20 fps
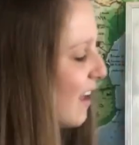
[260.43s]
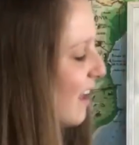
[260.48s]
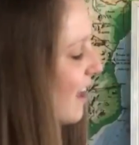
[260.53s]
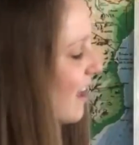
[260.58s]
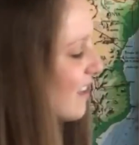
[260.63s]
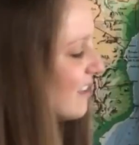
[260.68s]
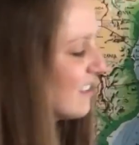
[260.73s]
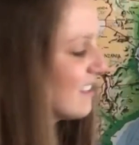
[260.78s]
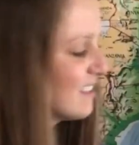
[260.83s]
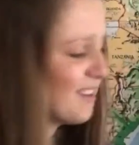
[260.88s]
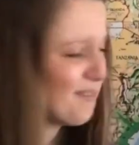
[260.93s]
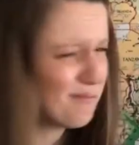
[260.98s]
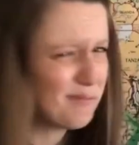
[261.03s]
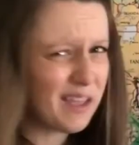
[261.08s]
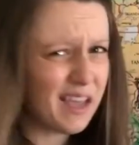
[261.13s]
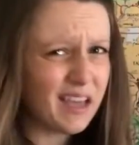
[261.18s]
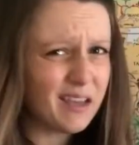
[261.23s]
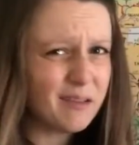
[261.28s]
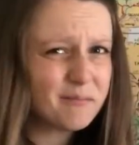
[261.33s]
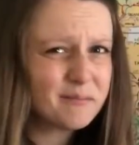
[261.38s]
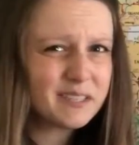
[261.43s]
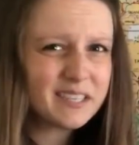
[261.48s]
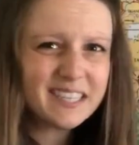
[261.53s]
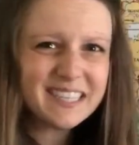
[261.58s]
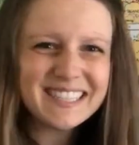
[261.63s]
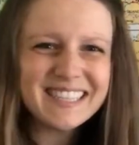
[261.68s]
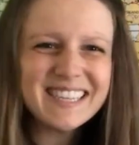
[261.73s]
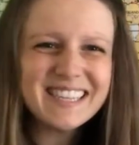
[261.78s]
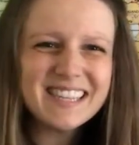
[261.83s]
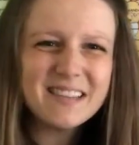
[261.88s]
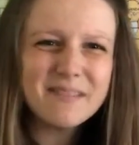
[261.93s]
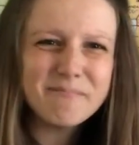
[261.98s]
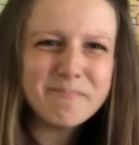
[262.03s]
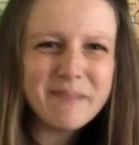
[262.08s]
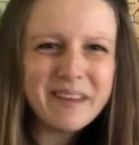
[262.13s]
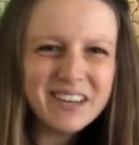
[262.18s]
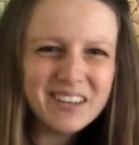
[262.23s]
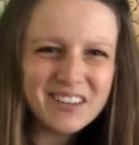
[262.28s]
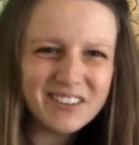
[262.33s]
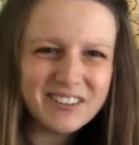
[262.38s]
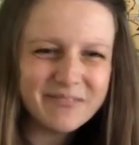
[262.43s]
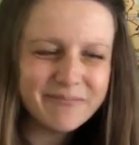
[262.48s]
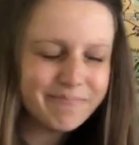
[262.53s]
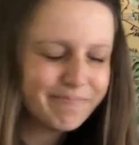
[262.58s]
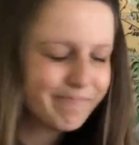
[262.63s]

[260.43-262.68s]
and sometimes it's in the middle.